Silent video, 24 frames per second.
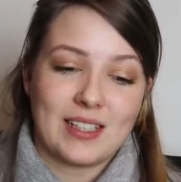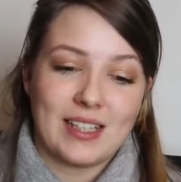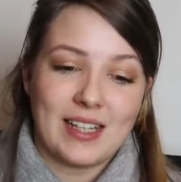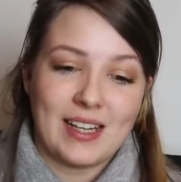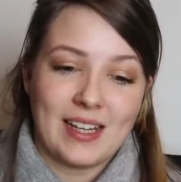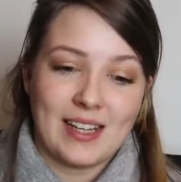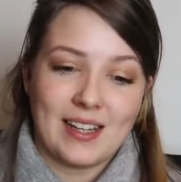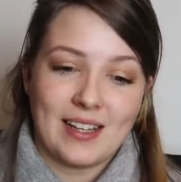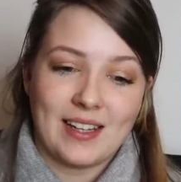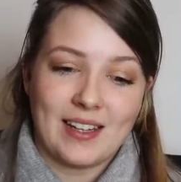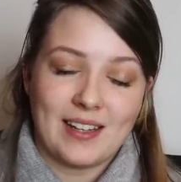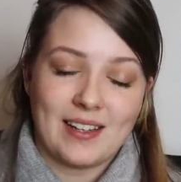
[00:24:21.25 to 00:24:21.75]

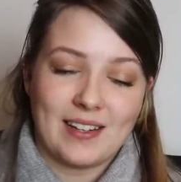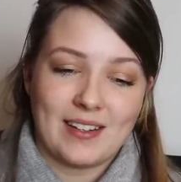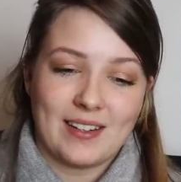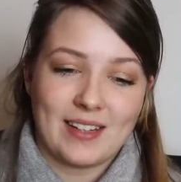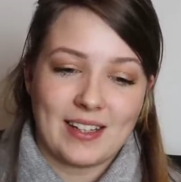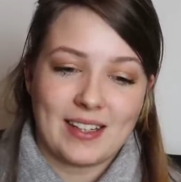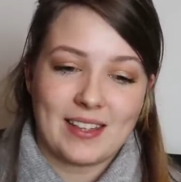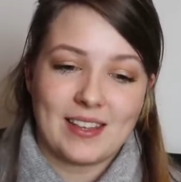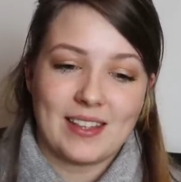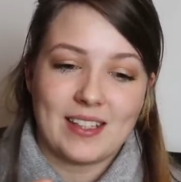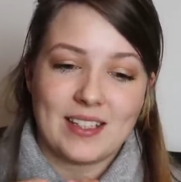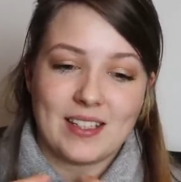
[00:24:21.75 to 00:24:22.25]
yeah,
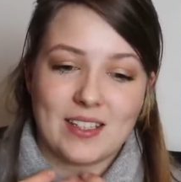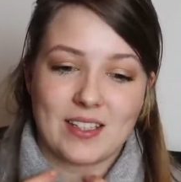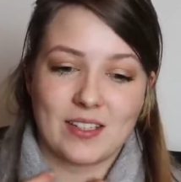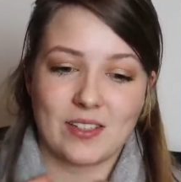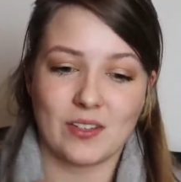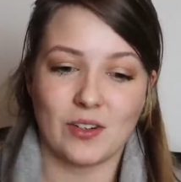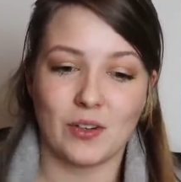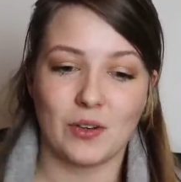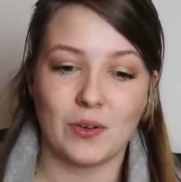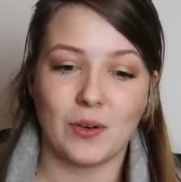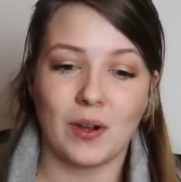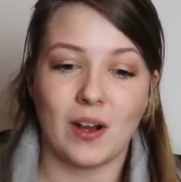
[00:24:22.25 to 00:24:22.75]
like
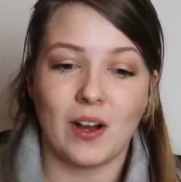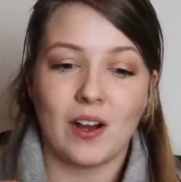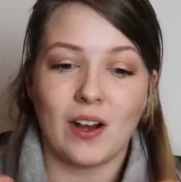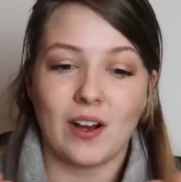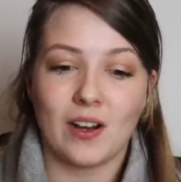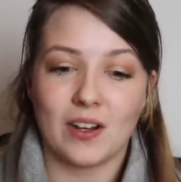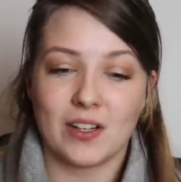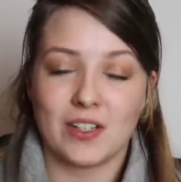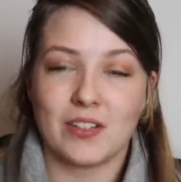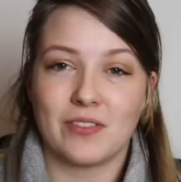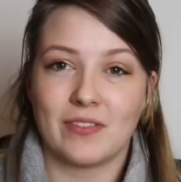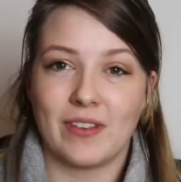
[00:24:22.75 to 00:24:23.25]
there's no
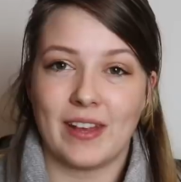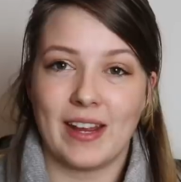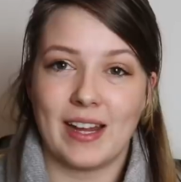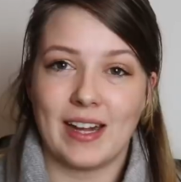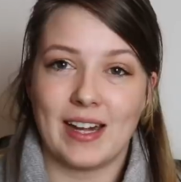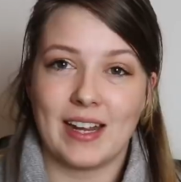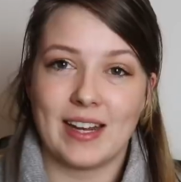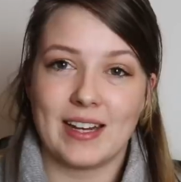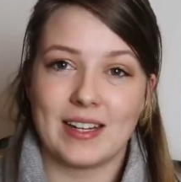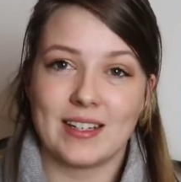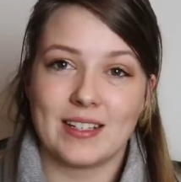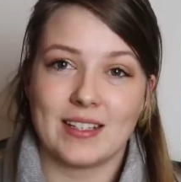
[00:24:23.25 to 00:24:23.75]
hard
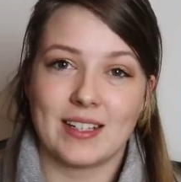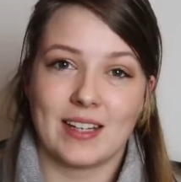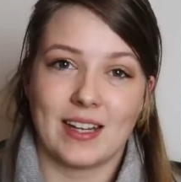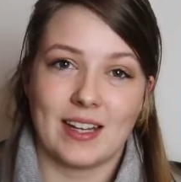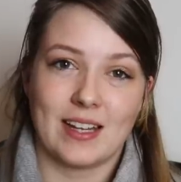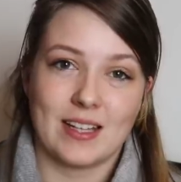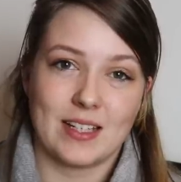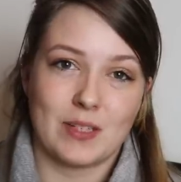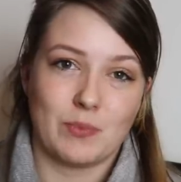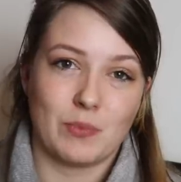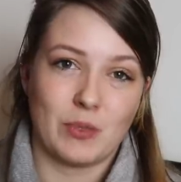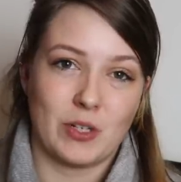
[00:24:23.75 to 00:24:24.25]
feelings
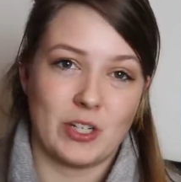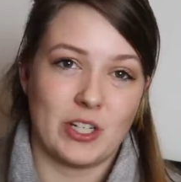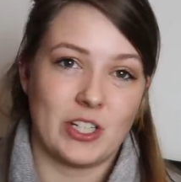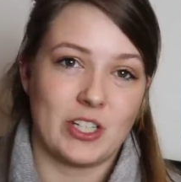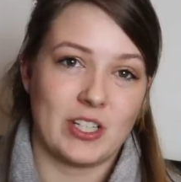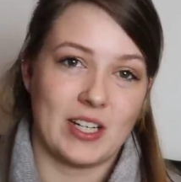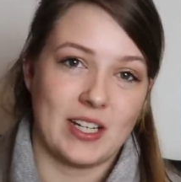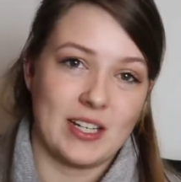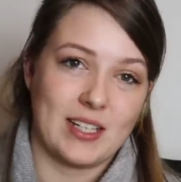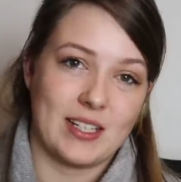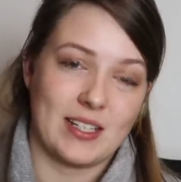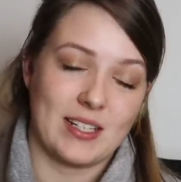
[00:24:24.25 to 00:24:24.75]
against
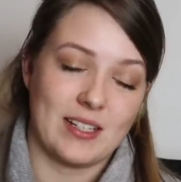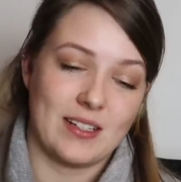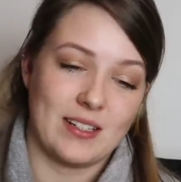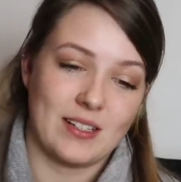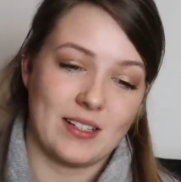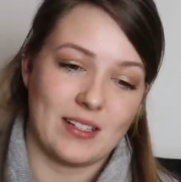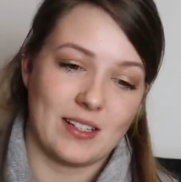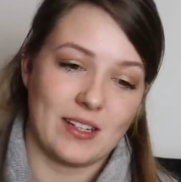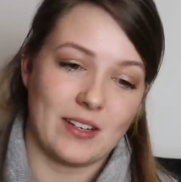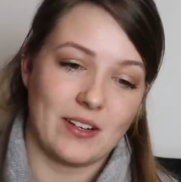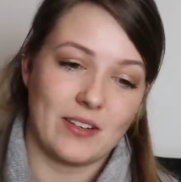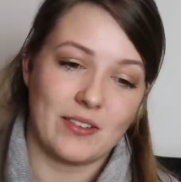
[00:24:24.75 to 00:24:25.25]
British
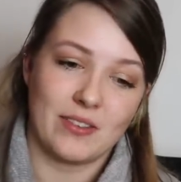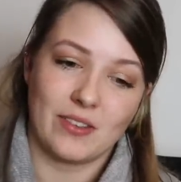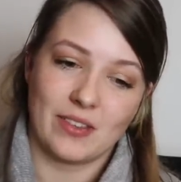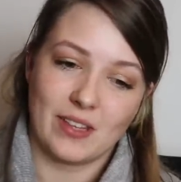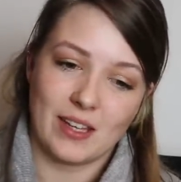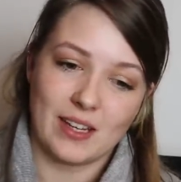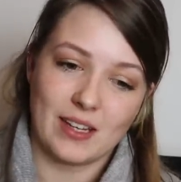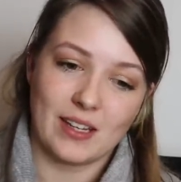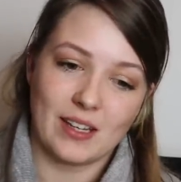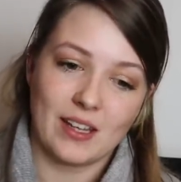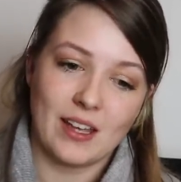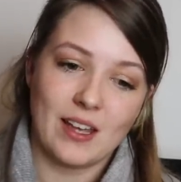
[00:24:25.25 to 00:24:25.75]
citizens, I don't
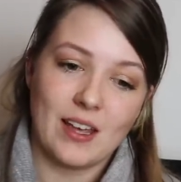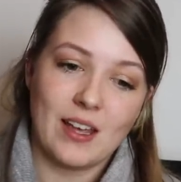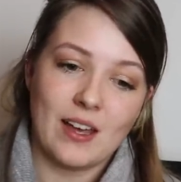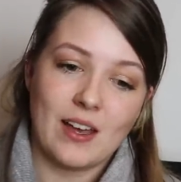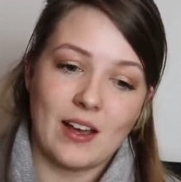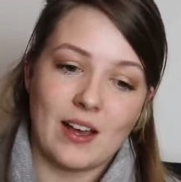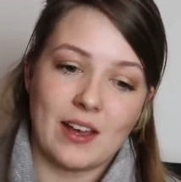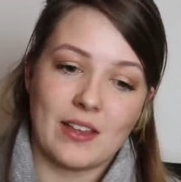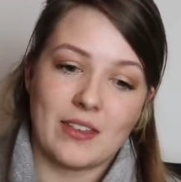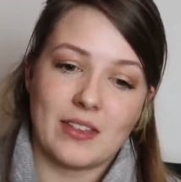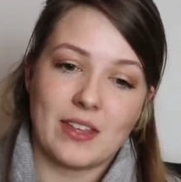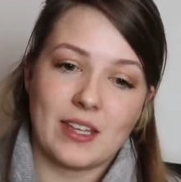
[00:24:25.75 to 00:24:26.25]
think.
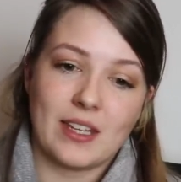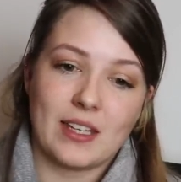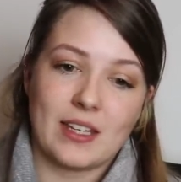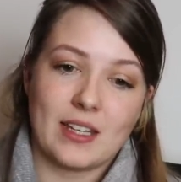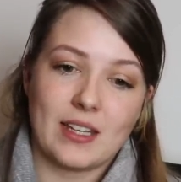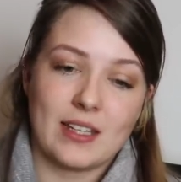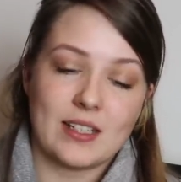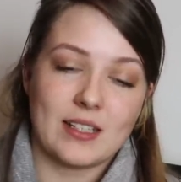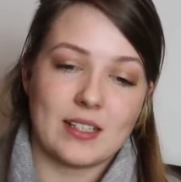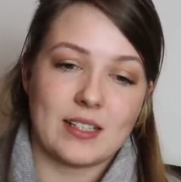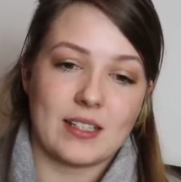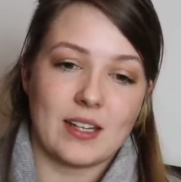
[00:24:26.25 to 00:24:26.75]
I think
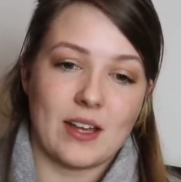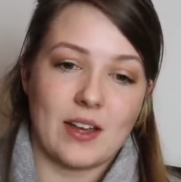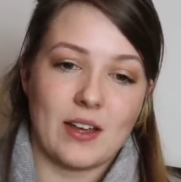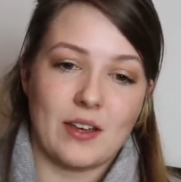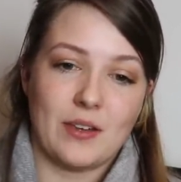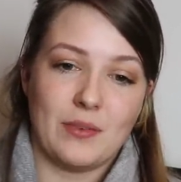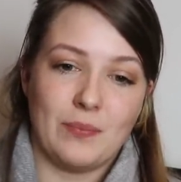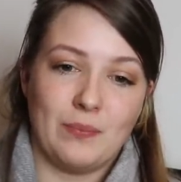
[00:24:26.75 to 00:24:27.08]
it's